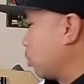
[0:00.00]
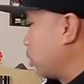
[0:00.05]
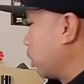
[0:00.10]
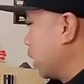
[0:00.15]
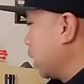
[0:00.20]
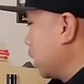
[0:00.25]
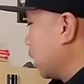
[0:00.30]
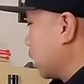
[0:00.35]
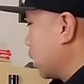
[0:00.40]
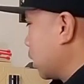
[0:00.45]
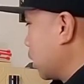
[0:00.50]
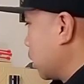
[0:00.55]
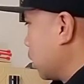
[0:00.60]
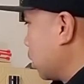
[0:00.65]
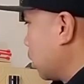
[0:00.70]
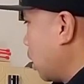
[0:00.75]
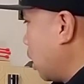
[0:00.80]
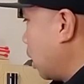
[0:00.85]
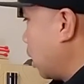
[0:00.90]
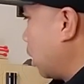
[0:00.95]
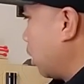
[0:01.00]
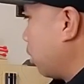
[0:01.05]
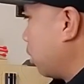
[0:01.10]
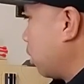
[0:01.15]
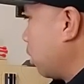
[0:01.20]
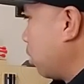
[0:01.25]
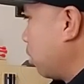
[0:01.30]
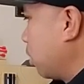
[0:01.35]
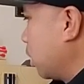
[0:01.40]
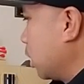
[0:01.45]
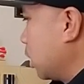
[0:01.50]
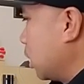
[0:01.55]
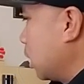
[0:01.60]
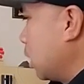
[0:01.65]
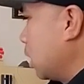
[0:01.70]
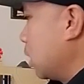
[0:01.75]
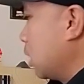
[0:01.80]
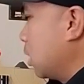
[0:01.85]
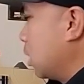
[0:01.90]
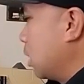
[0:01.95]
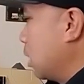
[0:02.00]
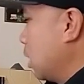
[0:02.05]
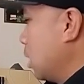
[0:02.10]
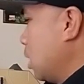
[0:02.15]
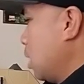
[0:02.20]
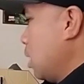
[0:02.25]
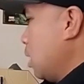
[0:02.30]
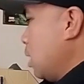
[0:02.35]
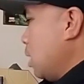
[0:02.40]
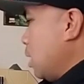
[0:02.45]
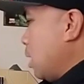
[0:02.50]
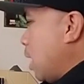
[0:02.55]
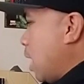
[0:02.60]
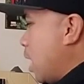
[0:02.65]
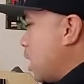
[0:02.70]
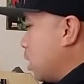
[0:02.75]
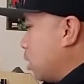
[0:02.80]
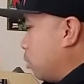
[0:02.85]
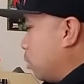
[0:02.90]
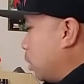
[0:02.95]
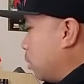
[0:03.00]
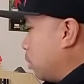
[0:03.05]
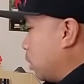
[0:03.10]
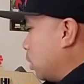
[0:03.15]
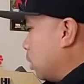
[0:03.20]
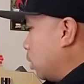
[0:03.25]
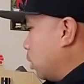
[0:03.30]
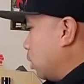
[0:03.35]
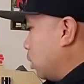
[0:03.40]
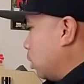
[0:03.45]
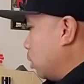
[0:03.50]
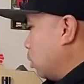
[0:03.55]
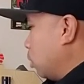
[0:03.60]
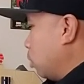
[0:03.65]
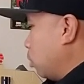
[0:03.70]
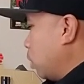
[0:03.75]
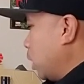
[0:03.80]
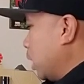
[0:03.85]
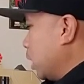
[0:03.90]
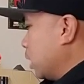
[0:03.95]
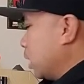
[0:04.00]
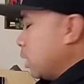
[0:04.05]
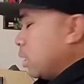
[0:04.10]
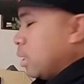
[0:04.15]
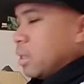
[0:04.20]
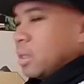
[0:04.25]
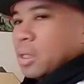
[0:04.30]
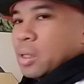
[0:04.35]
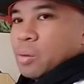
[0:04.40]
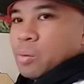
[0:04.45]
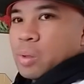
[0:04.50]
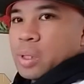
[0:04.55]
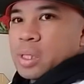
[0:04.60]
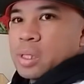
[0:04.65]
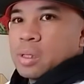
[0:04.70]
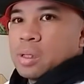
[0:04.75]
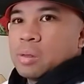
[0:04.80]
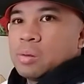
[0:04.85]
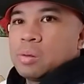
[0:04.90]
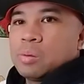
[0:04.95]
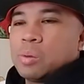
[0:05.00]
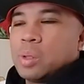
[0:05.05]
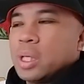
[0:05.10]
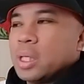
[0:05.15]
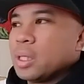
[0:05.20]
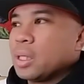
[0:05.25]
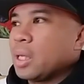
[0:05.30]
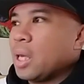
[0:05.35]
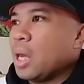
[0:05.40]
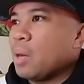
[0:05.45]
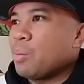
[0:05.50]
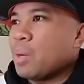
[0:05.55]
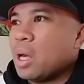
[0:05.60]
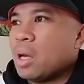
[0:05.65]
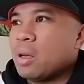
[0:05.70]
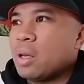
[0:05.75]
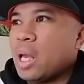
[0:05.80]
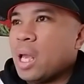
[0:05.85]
reissue of the vintage. I don't remember what year the original one came out.